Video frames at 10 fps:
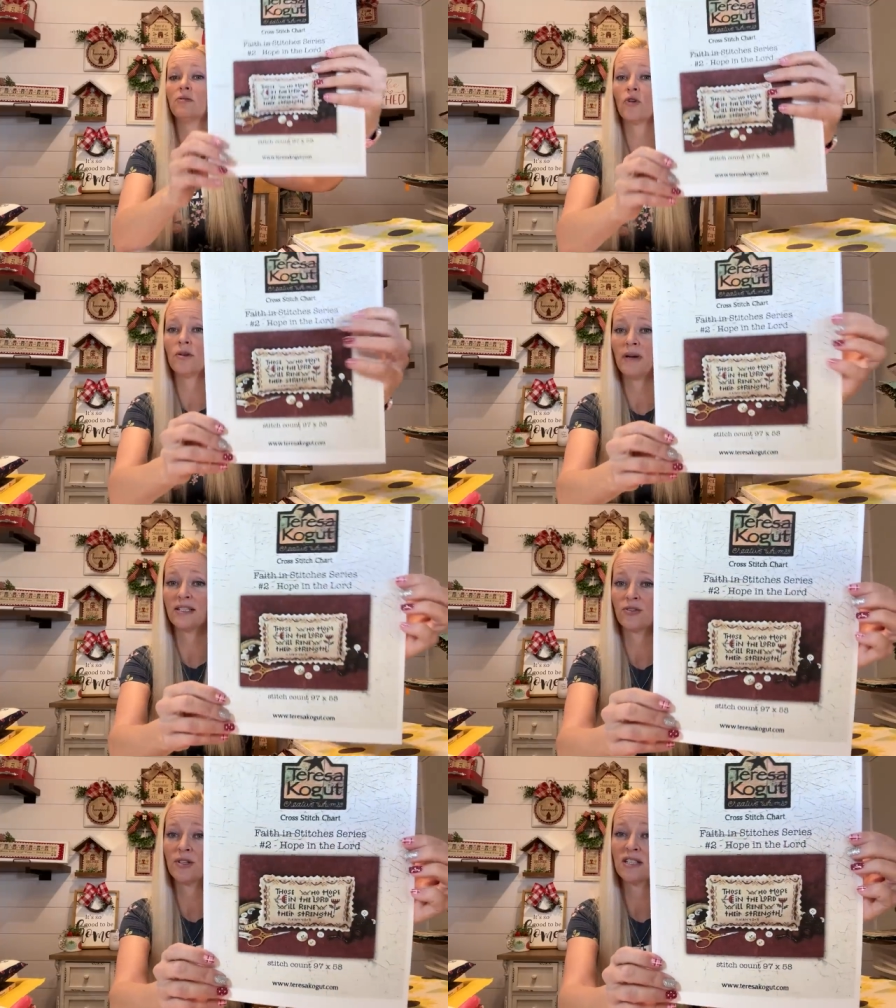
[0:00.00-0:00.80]
the Lord by
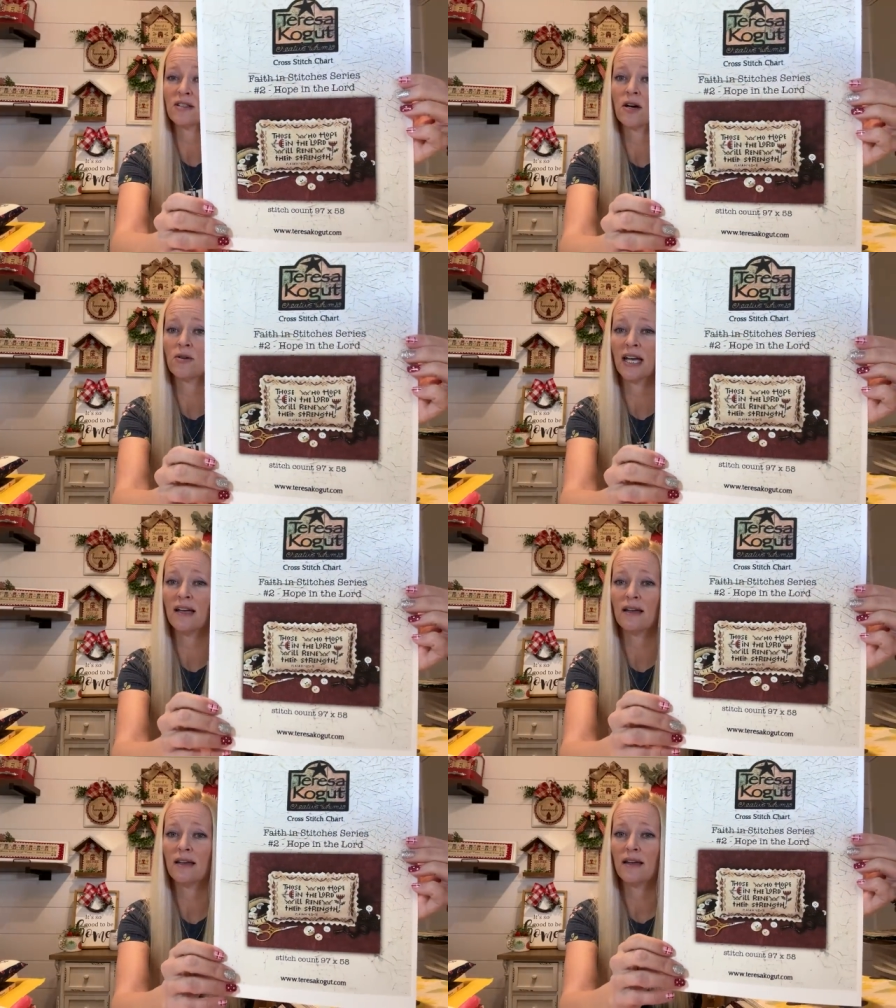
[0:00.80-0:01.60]
Teresa Kogut.
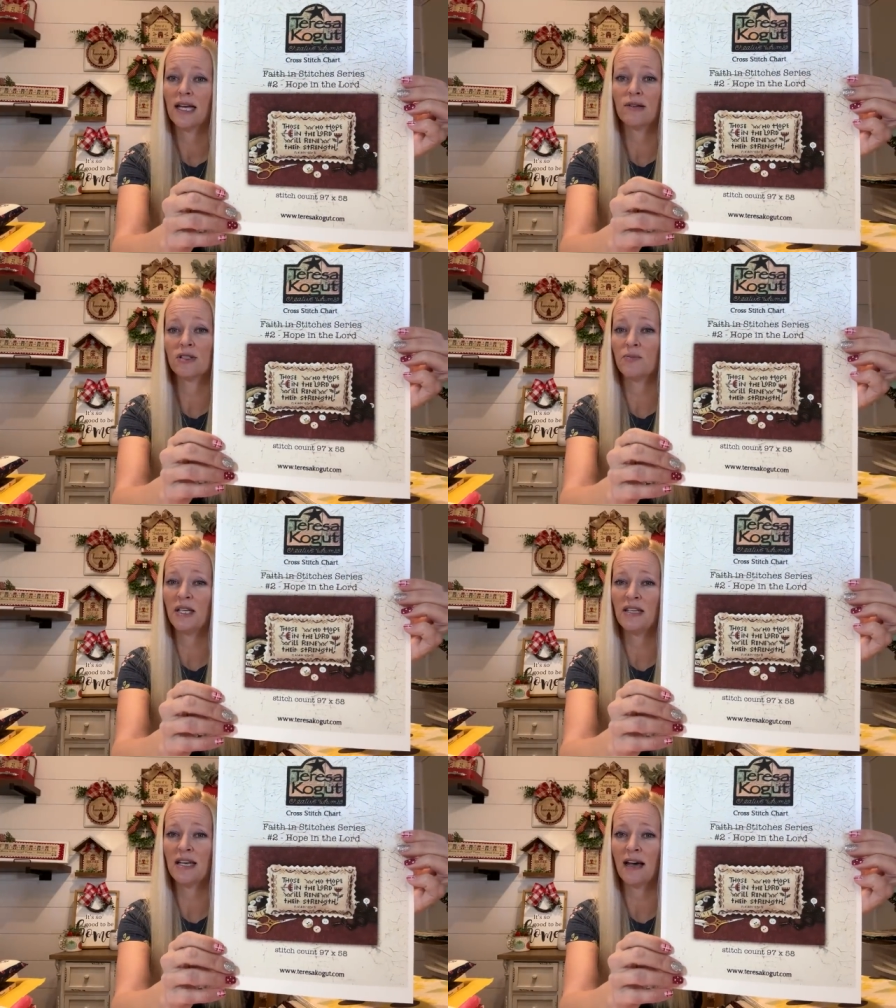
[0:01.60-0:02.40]
It was a
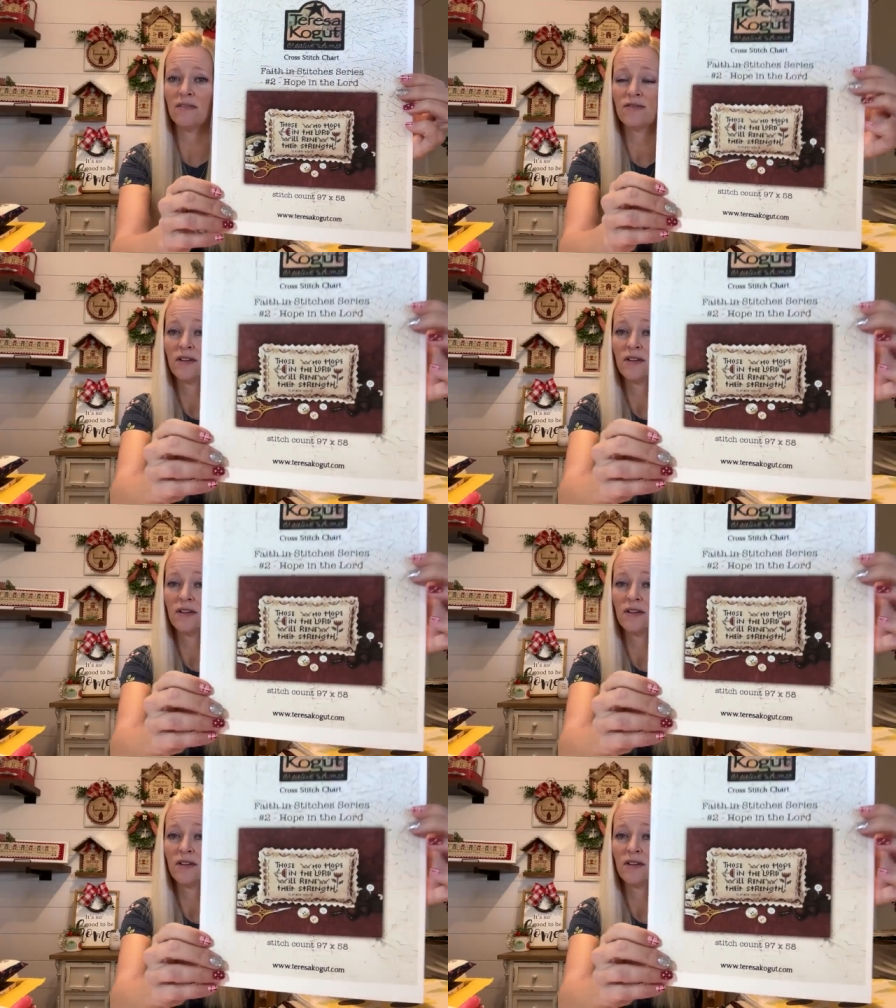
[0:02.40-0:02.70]
PDF,